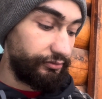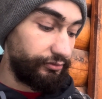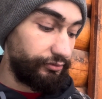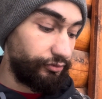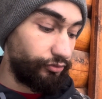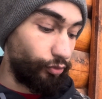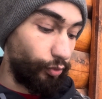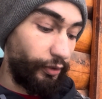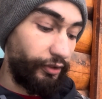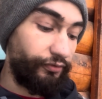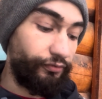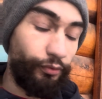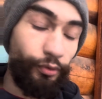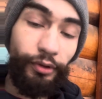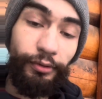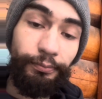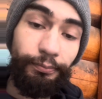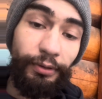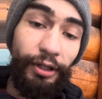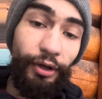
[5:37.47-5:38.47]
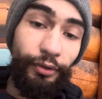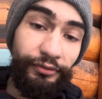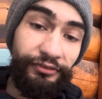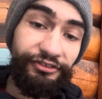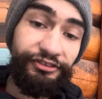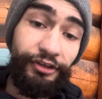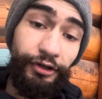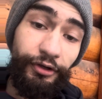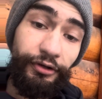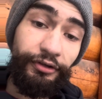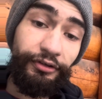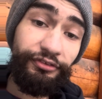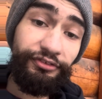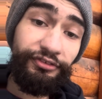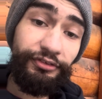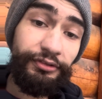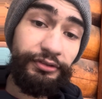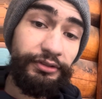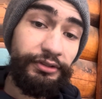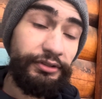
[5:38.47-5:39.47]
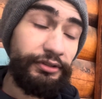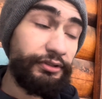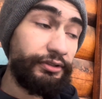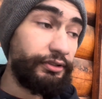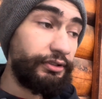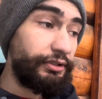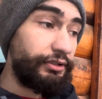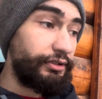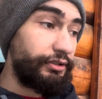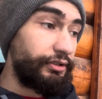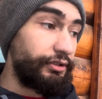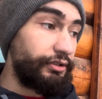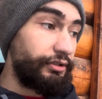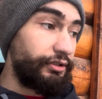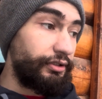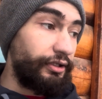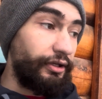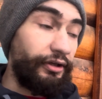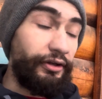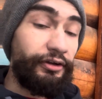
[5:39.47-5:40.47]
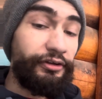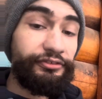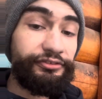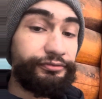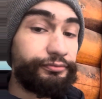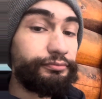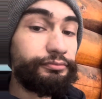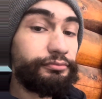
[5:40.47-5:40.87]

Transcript: 24 blown starters, there's